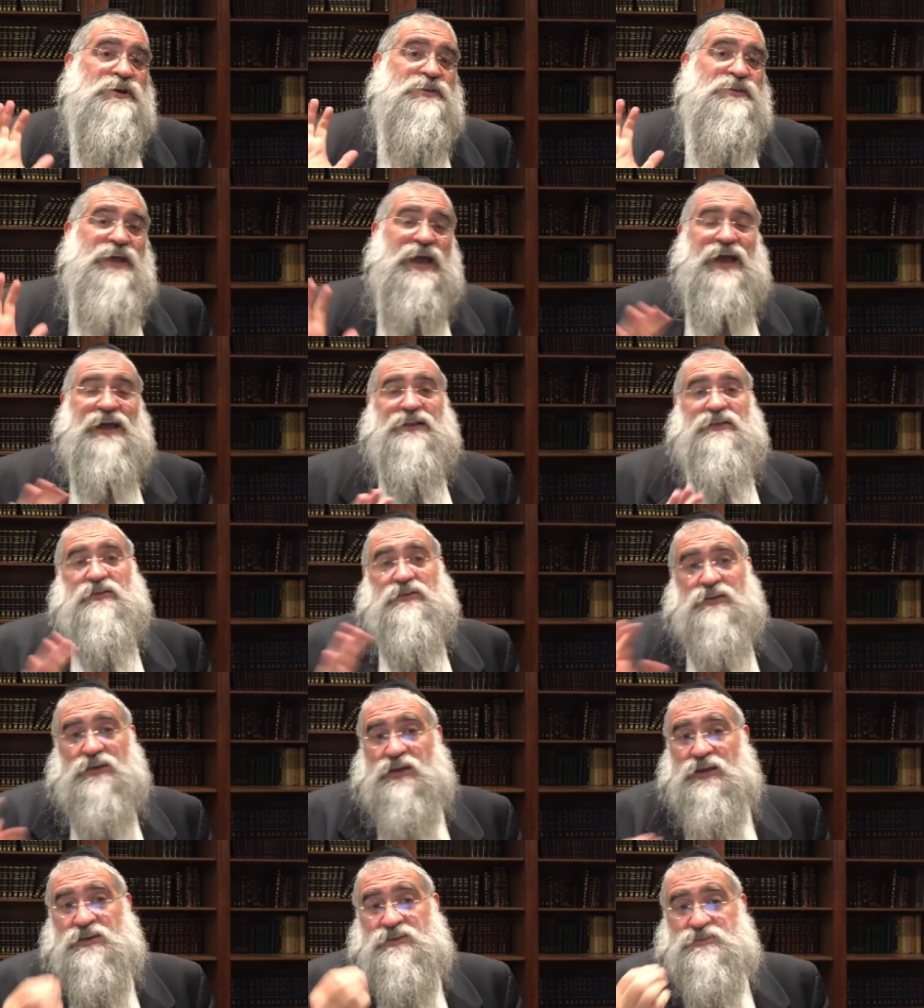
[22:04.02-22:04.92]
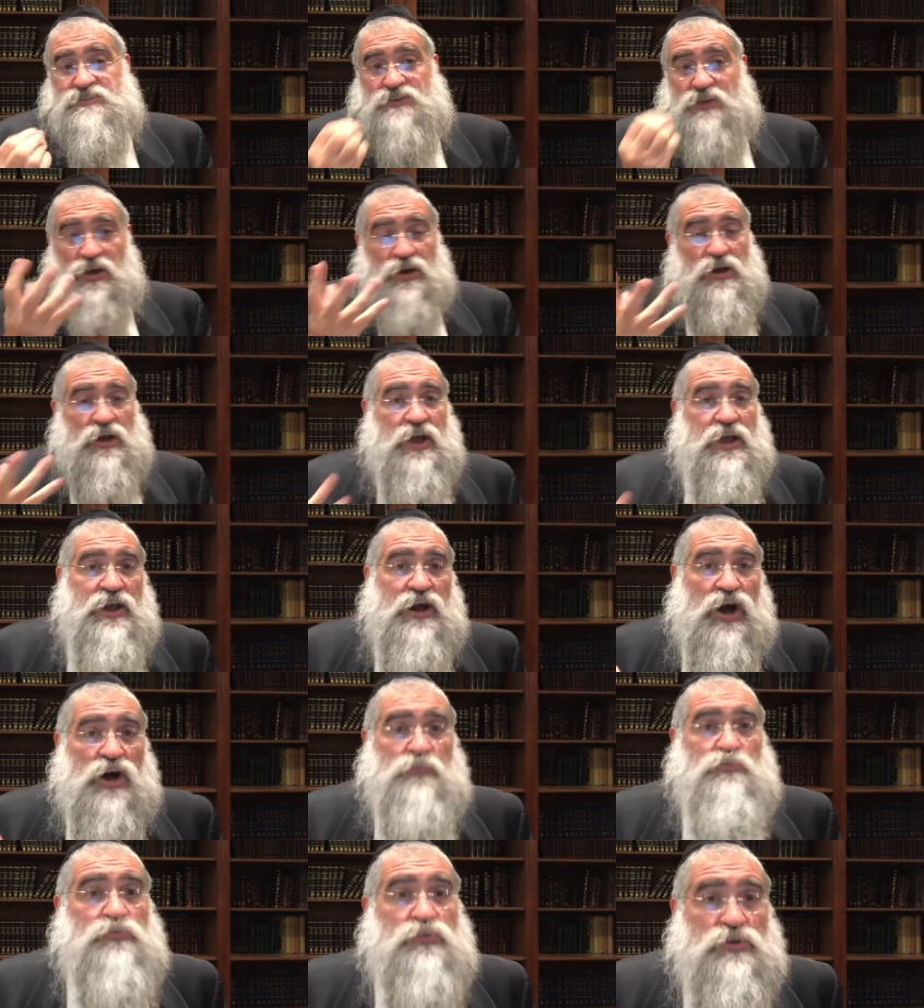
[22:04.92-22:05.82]
that is a
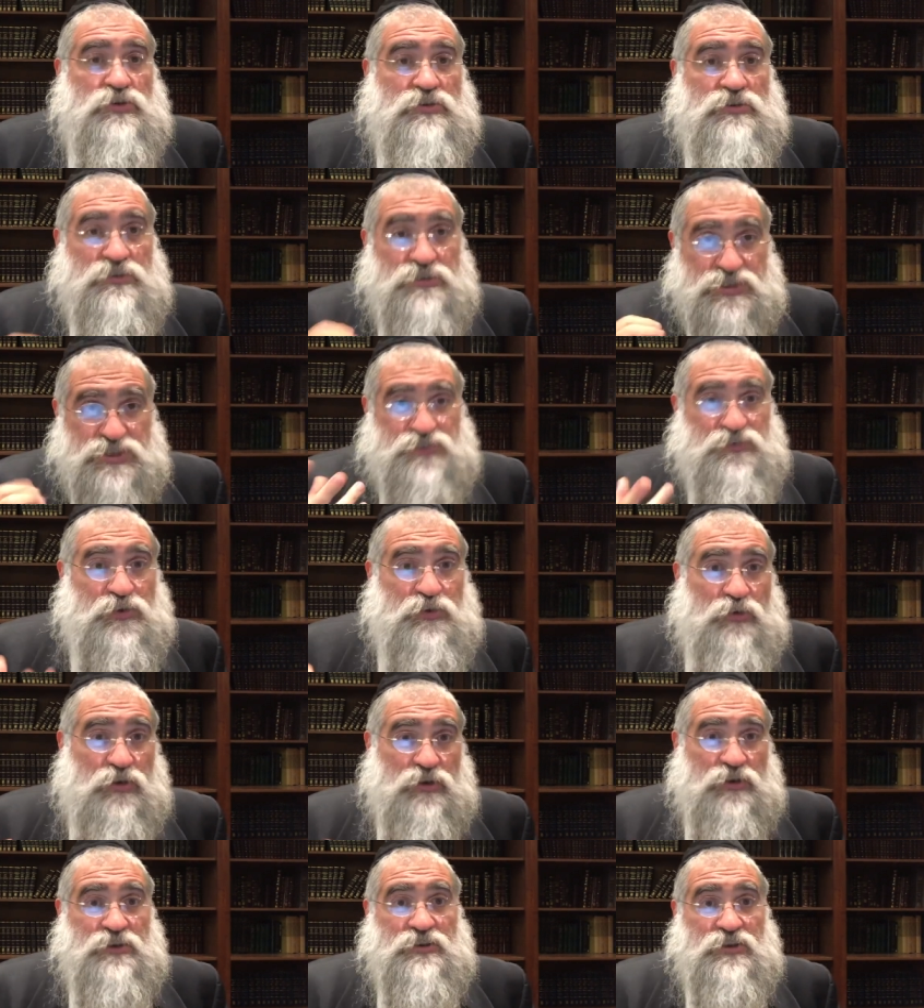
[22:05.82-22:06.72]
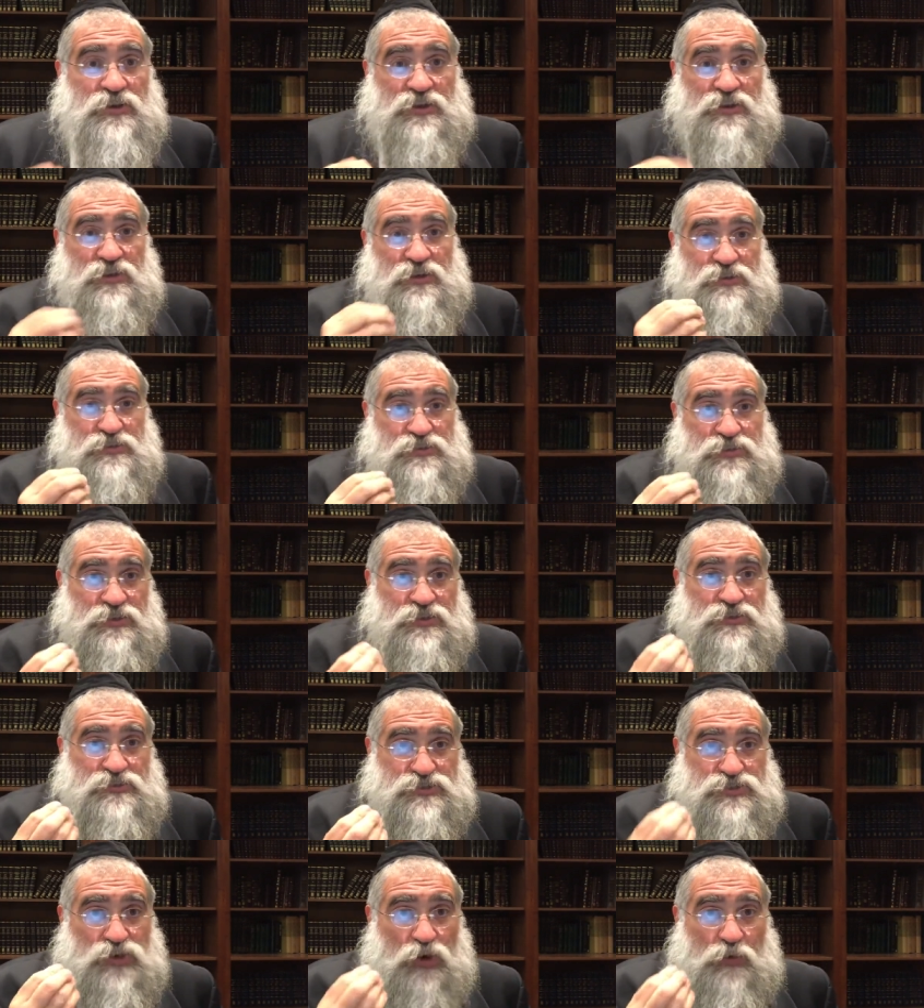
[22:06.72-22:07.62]
humble sphere. There's,
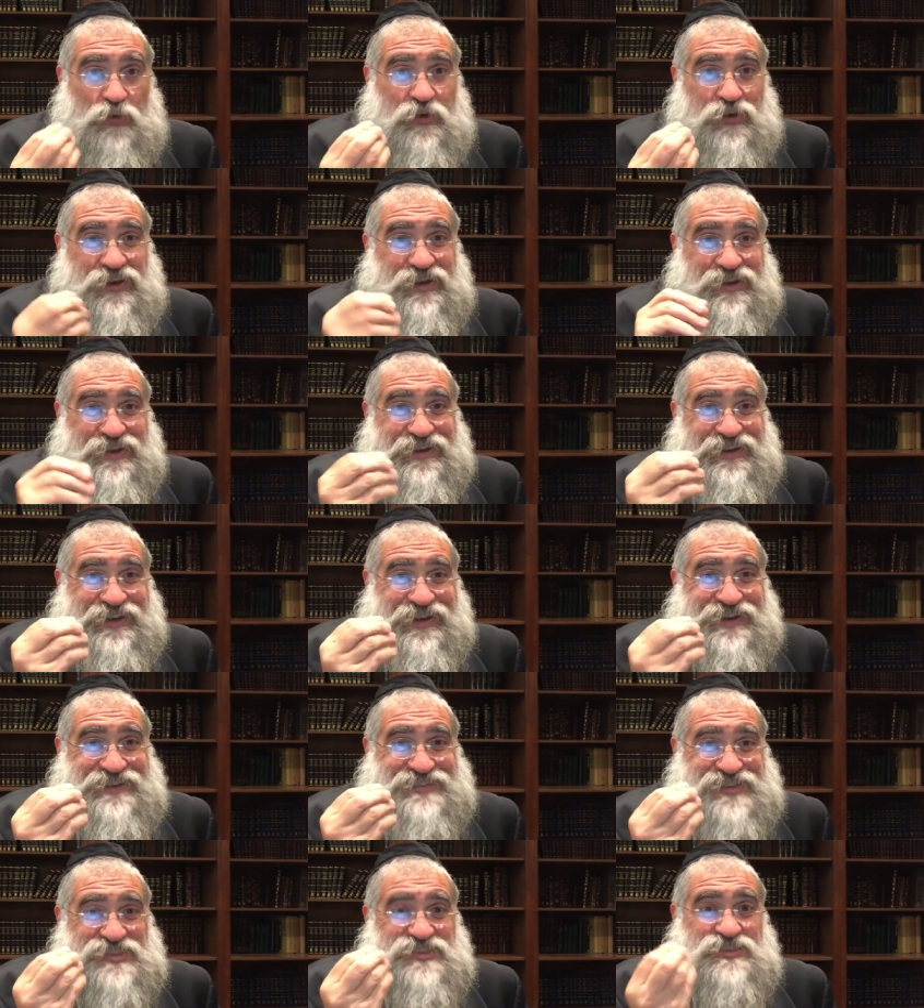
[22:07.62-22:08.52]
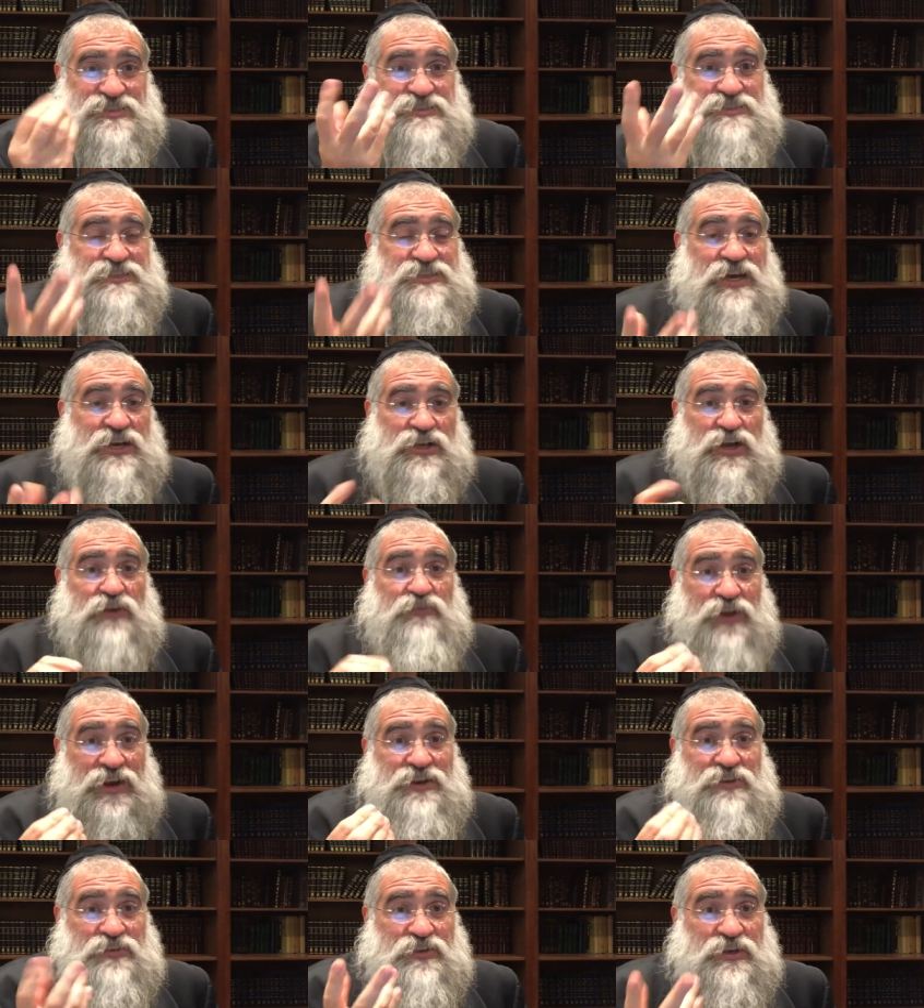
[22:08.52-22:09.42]
there's no existence yet of
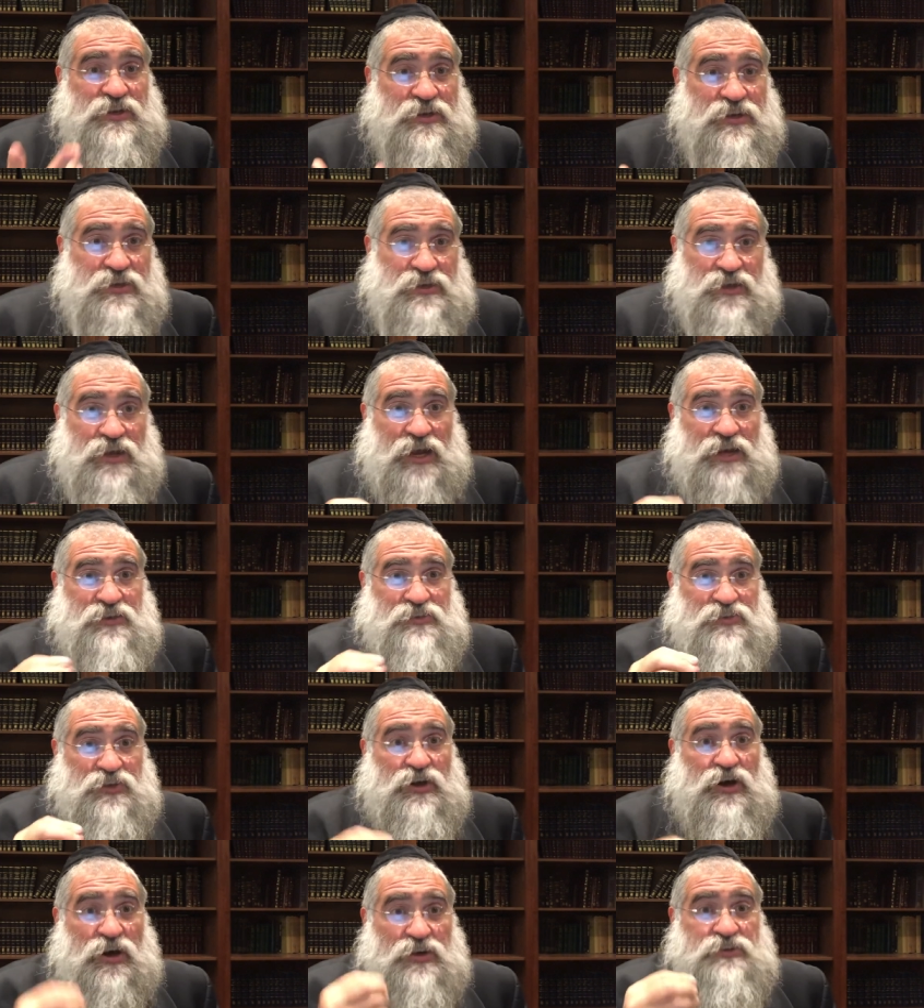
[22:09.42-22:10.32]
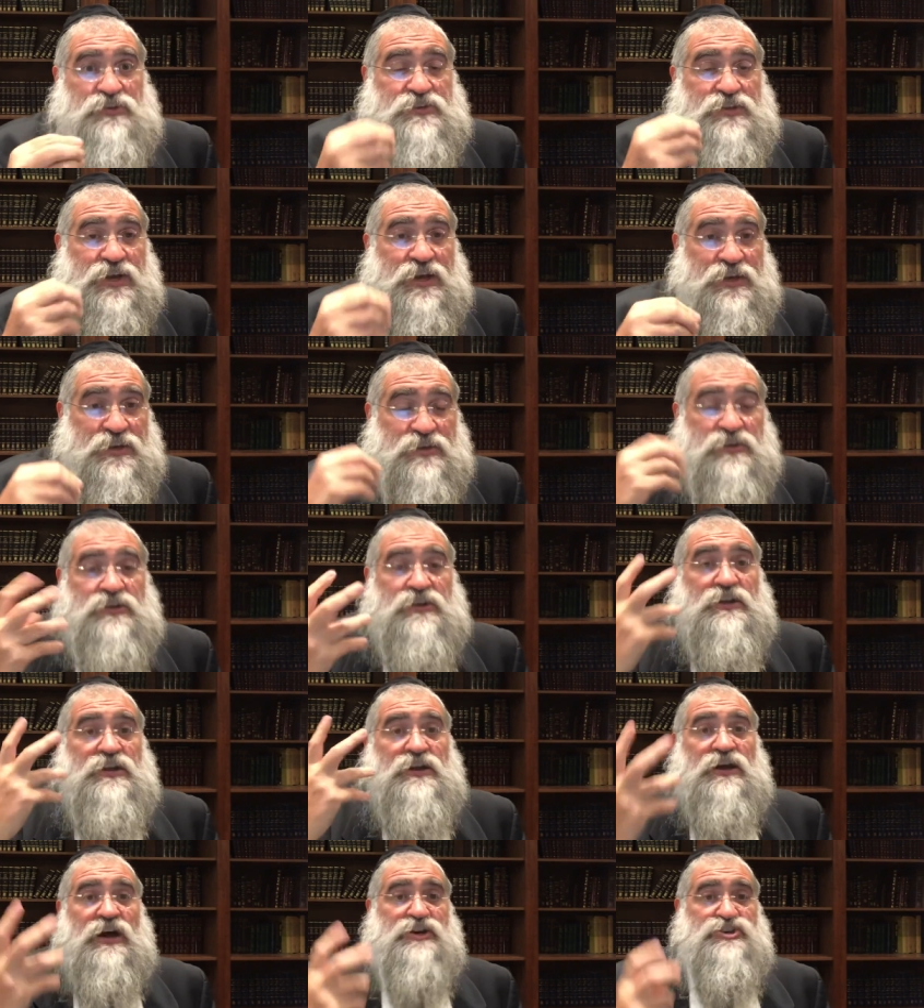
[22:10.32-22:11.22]
anything, anything other than
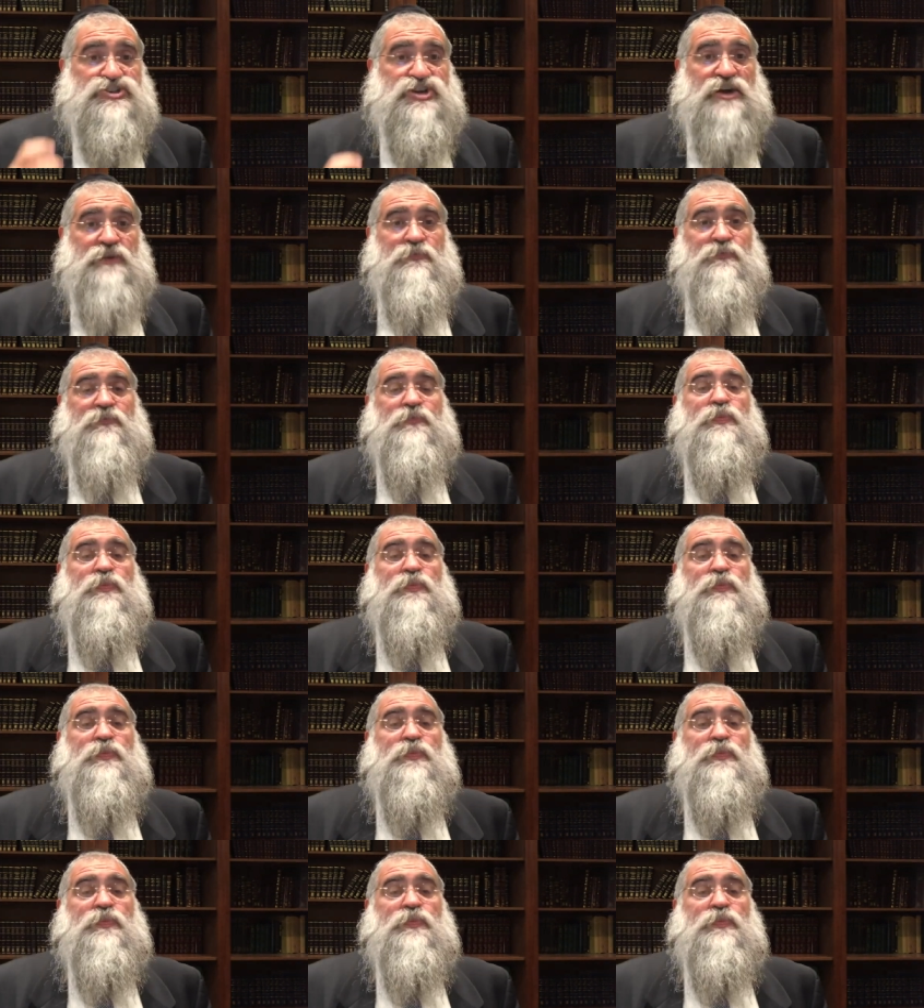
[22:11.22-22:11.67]
Hashem.